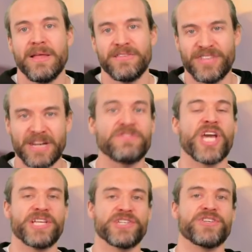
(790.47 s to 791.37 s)
set of
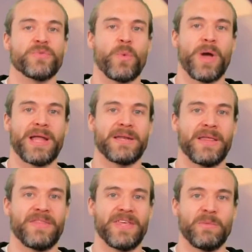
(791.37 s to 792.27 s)
changes
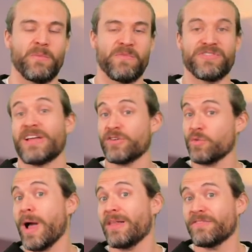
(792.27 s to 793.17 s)
when the
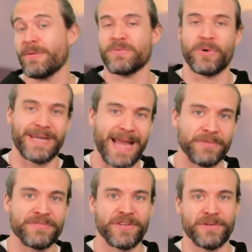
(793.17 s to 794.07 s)
standard wild formats were
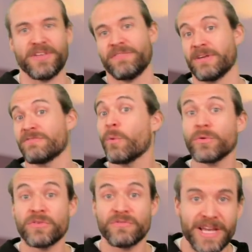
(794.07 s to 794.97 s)
announced. Stuff like
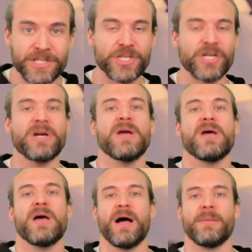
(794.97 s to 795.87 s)
Force of Nature,
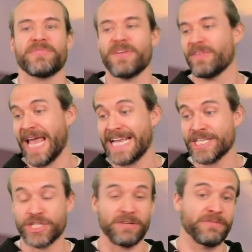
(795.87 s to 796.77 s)
stuff like
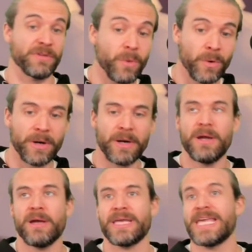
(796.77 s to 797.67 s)
Ancient of Lore,
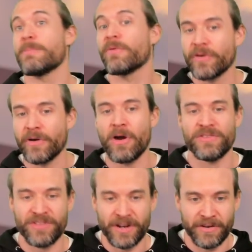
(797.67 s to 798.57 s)
Keeper of the
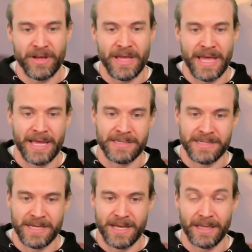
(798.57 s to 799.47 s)
Grove, etc.
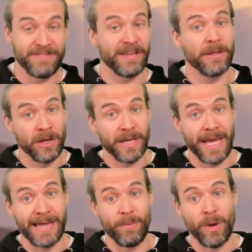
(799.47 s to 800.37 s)
And let's take a look
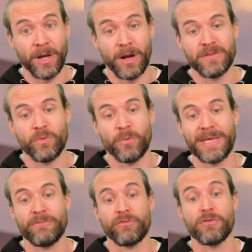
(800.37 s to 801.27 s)
at what cards will
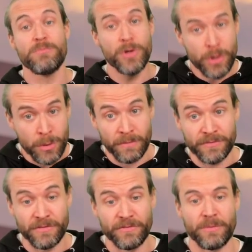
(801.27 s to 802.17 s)
be
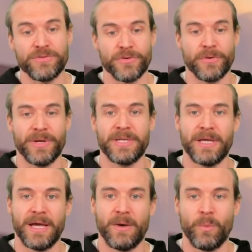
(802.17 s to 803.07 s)
removed from
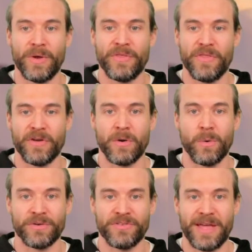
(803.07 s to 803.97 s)
Druid with the
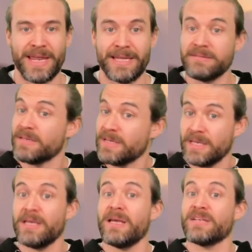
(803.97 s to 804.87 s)
core set, and
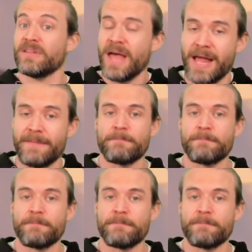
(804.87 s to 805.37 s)
it's a lot.